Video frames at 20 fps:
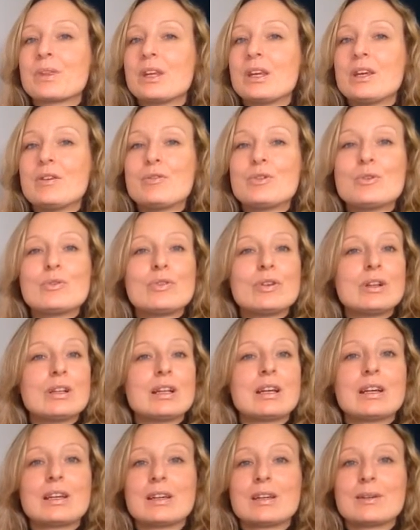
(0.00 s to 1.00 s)
If you feel
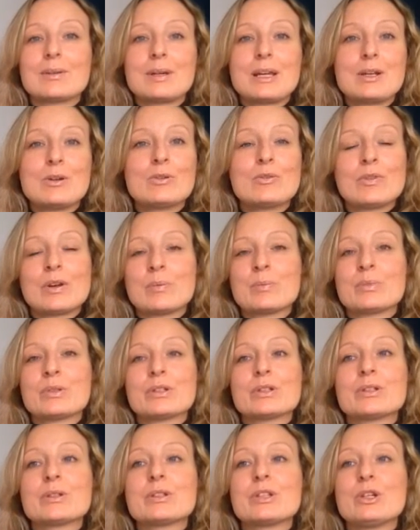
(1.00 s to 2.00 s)
like in November